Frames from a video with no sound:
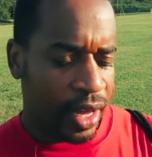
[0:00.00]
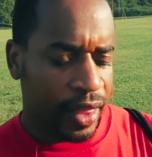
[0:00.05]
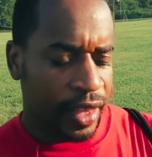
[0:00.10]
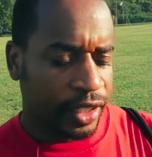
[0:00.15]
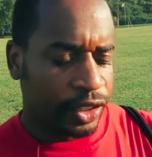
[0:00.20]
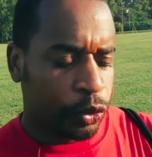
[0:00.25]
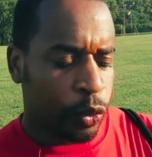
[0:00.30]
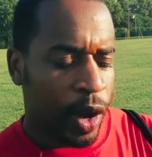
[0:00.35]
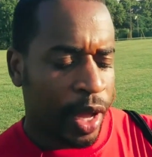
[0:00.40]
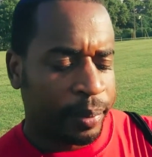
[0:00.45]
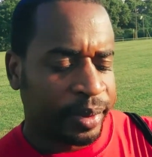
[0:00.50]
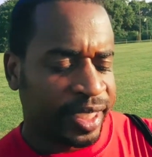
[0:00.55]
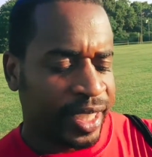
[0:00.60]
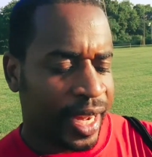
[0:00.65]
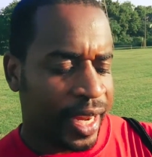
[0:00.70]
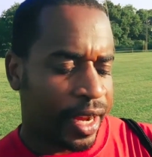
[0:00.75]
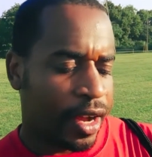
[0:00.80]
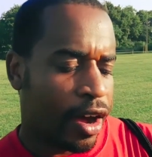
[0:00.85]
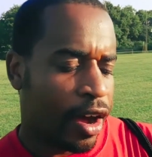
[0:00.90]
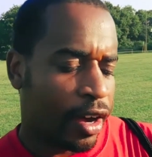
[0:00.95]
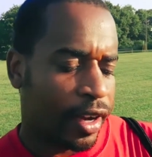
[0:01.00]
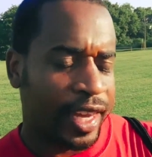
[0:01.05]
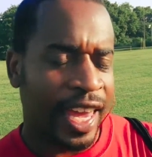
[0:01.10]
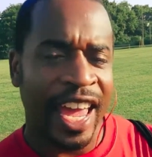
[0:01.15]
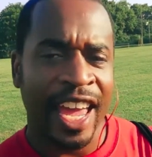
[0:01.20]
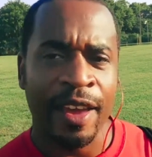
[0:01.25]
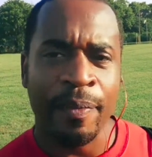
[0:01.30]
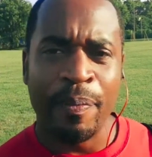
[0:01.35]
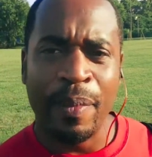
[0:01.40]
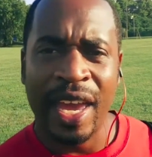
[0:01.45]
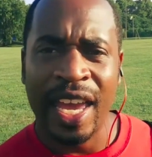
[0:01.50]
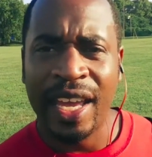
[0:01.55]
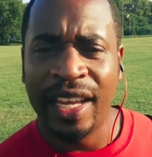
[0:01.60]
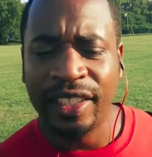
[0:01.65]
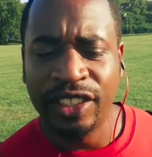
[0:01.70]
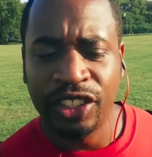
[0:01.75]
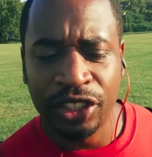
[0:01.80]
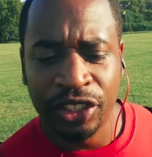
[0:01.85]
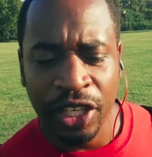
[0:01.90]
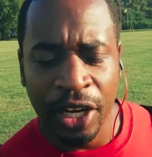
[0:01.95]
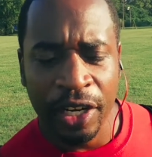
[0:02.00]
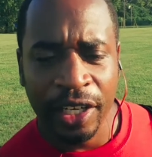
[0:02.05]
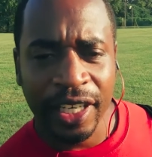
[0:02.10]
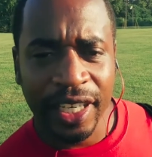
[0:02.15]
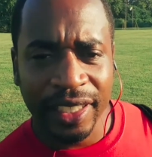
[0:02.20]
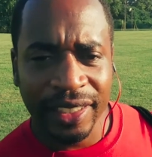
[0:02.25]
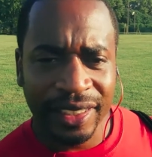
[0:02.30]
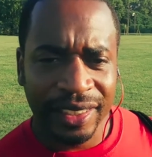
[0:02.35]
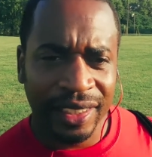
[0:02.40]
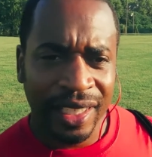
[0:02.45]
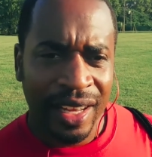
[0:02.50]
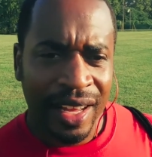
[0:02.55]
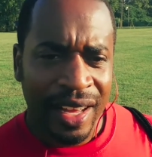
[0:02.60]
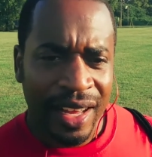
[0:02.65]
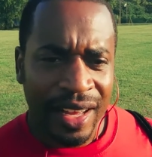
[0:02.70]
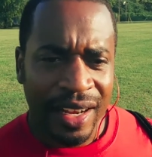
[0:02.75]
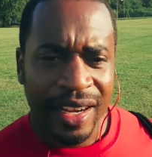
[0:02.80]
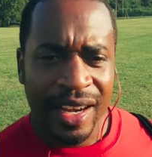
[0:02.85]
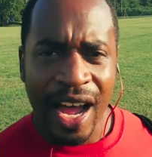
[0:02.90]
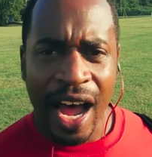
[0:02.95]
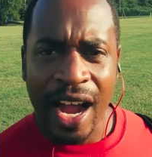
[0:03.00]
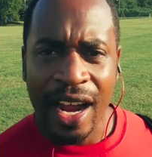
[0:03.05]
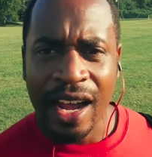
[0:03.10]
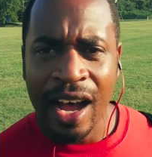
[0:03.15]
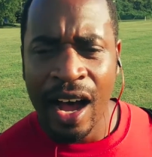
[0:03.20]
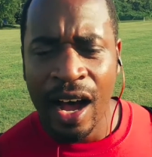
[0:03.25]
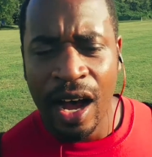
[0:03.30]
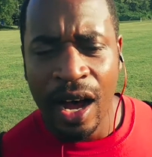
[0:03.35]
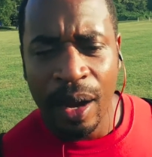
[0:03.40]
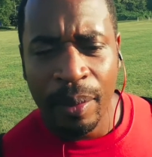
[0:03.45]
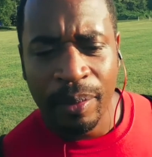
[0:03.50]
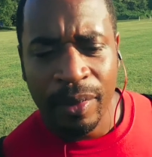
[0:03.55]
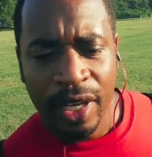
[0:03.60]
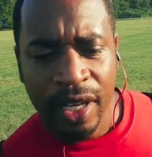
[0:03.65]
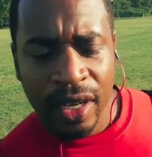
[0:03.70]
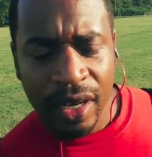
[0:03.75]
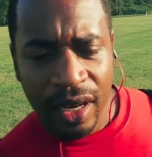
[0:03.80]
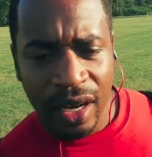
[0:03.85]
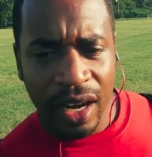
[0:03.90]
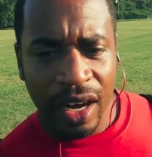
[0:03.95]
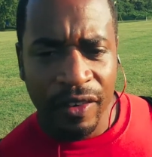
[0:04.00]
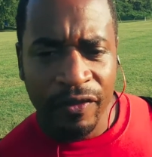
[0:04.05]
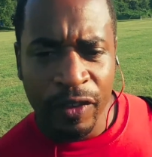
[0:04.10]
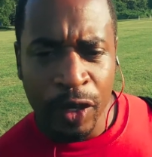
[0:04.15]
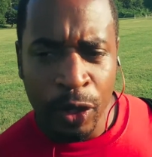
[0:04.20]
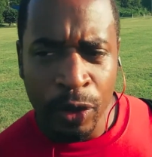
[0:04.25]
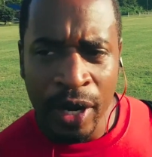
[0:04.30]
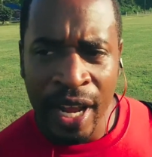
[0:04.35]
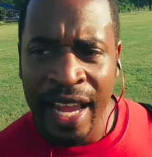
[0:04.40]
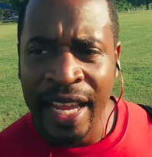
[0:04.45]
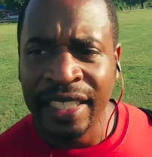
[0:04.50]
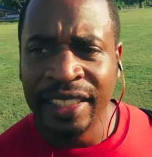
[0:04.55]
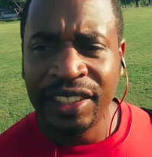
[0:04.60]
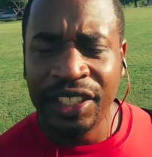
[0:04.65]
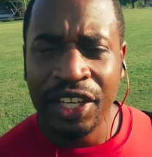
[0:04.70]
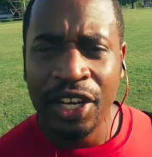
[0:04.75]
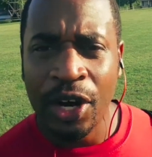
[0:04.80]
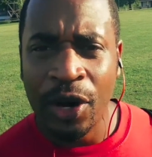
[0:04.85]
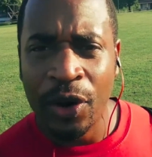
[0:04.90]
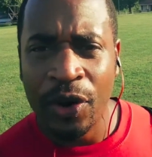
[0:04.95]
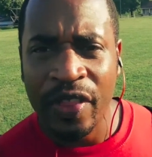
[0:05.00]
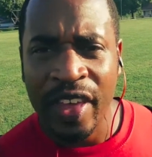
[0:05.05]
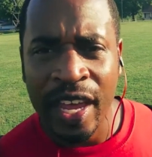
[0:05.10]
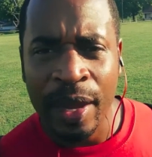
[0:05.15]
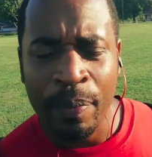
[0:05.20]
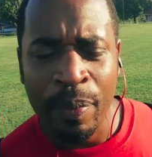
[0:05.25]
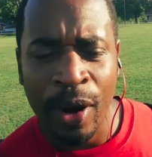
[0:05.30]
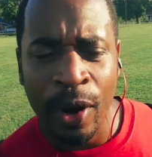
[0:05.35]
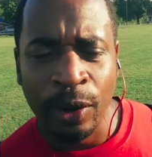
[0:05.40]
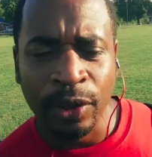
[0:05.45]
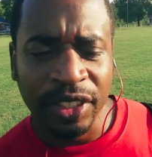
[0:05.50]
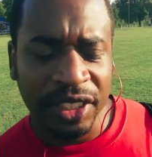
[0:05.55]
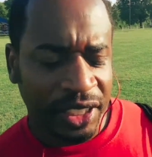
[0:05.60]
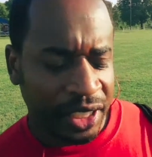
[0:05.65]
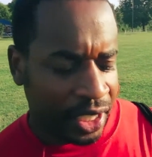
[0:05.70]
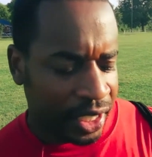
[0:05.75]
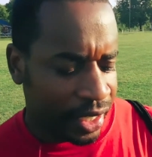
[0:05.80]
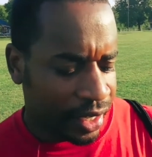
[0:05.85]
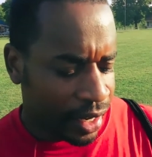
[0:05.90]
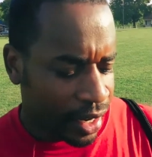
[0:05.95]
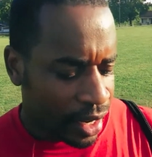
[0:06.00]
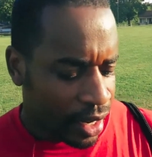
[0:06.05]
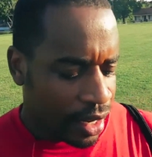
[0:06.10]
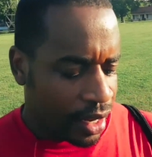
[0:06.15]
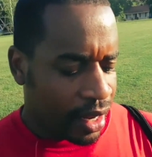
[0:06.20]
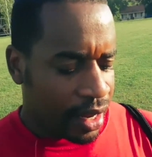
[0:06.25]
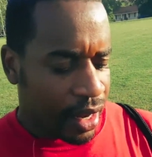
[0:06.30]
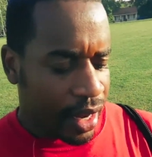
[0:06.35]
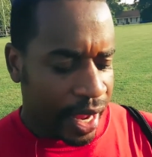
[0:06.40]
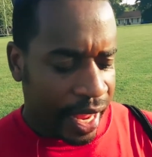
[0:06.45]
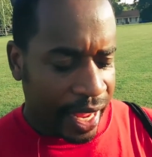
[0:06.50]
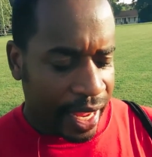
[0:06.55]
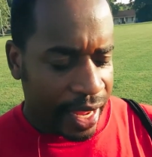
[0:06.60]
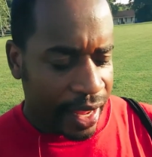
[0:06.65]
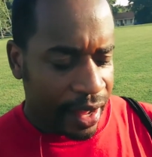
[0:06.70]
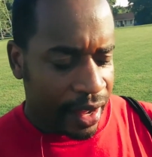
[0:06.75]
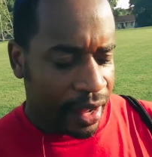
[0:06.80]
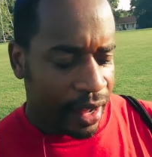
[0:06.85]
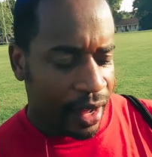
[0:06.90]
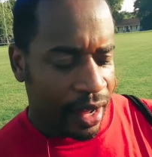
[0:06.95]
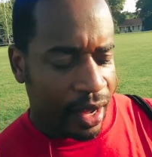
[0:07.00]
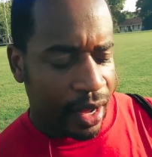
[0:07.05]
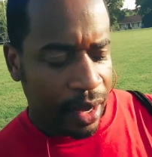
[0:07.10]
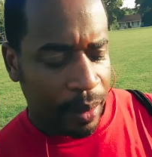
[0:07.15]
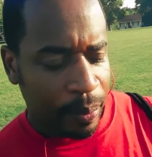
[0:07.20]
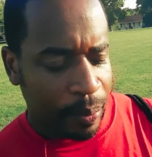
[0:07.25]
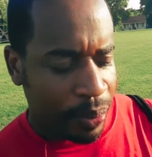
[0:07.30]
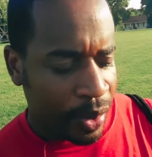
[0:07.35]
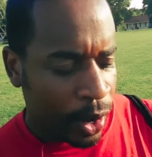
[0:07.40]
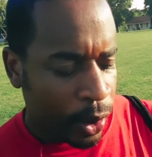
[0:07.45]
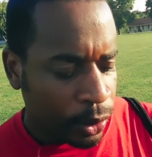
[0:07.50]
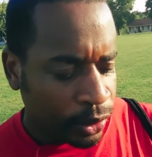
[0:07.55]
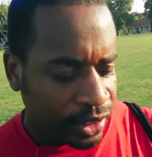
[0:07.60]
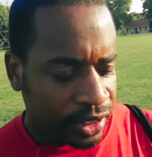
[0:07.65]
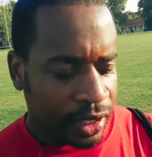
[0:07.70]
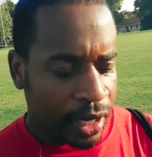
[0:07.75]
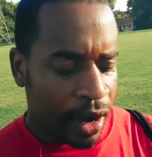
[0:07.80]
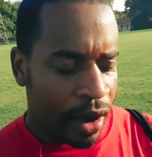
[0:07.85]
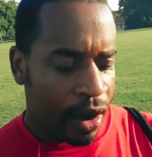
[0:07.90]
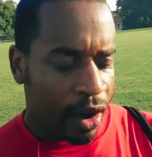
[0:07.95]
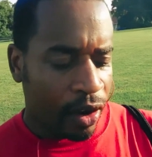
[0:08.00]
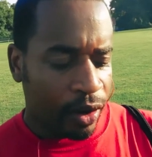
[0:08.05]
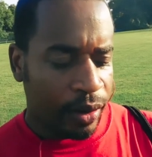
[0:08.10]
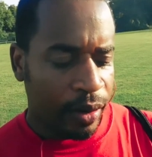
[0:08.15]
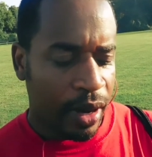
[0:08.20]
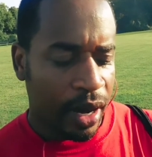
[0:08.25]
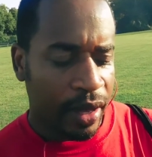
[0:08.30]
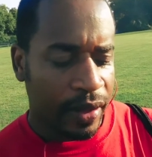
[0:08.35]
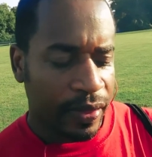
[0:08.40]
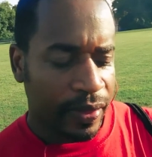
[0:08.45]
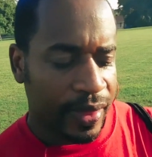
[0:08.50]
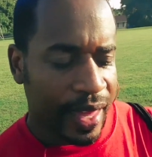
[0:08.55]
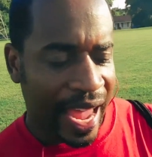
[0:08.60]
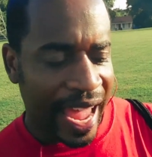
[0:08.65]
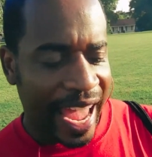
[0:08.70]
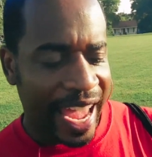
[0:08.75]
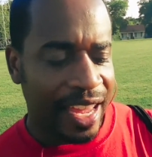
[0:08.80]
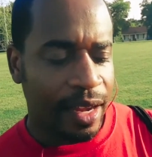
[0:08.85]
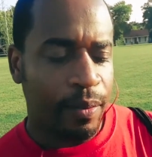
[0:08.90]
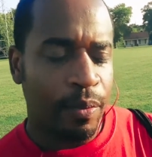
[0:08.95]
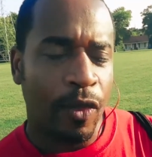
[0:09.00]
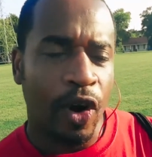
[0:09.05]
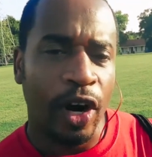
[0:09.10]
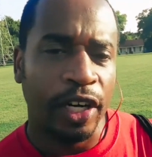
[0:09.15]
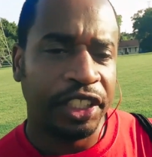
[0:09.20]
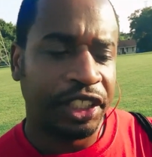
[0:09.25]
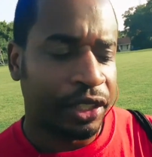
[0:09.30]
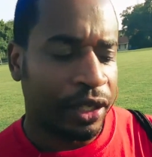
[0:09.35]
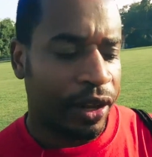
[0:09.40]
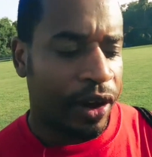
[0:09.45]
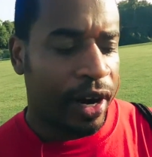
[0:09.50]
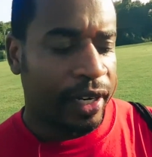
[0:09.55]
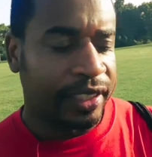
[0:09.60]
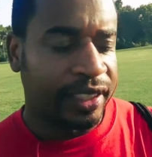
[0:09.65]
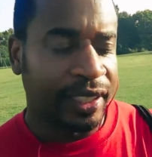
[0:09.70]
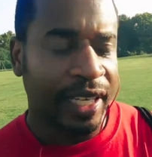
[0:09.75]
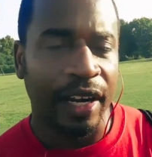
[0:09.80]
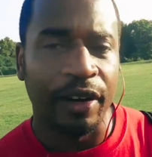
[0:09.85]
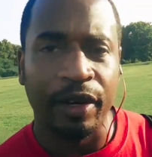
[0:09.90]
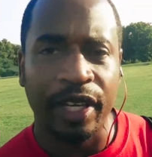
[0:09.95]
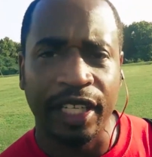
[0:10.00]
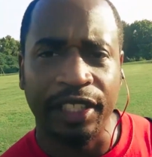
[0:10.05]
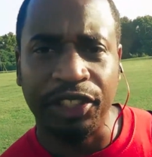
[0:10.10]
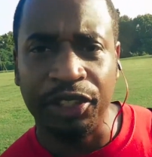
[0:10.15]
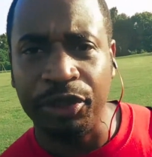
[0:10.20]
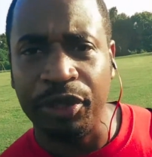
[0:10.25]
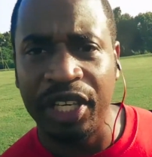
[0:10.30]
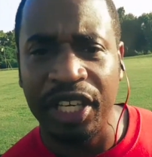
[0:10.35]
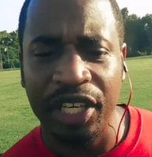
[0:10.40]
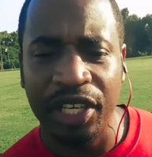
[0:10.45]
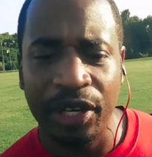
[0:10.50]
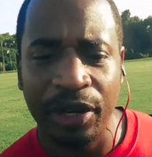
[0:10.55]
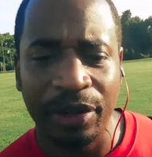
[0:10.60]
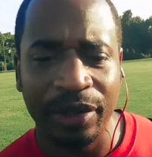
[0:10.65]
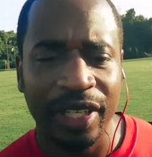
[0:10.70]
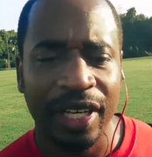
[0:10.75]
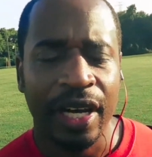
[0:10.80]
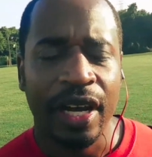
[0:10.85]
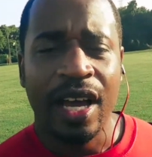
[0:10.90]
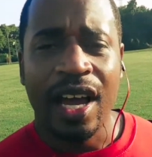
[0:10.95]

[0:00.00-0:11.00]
this website called CavemanCircus.com. A few days ago, they posted a post called The 8 Martial Arts That'll Get You Killed.